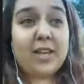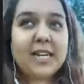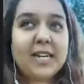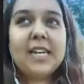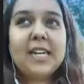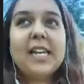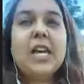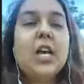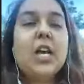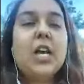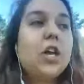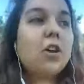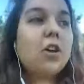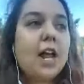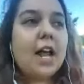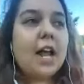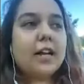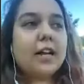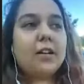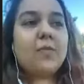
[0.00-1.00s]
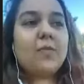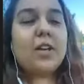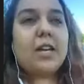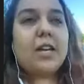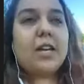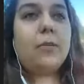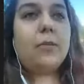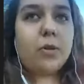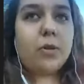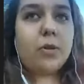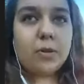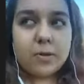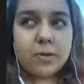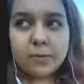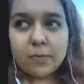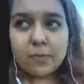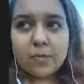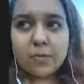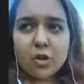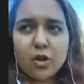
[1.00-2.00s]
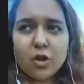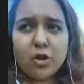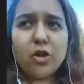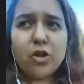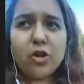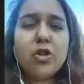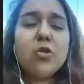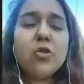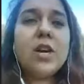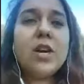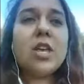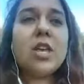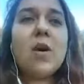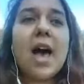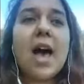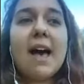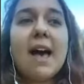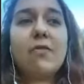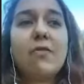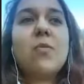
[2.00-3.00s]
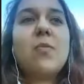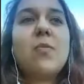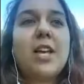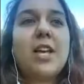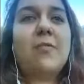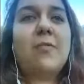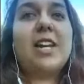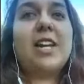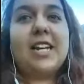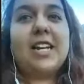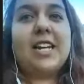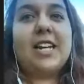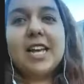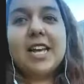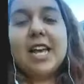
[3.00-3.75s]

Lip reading: you're not going to be able to do it. You have to be committed.